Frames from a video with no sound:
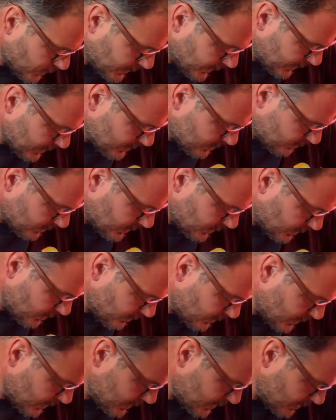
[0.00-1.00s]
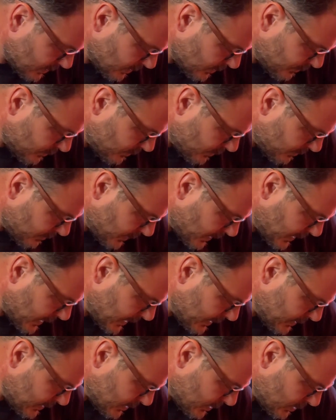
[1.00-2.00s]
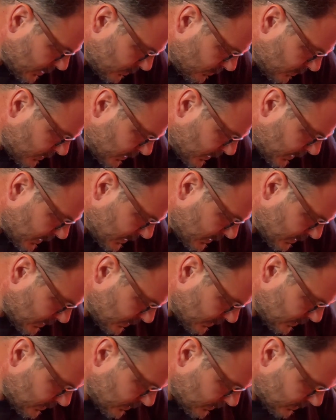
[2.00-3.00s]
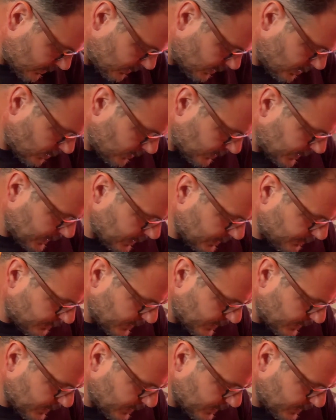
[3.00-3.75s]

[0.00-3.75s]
case on it. Oh, that's the only problem. I hate this jewel case. Can't get the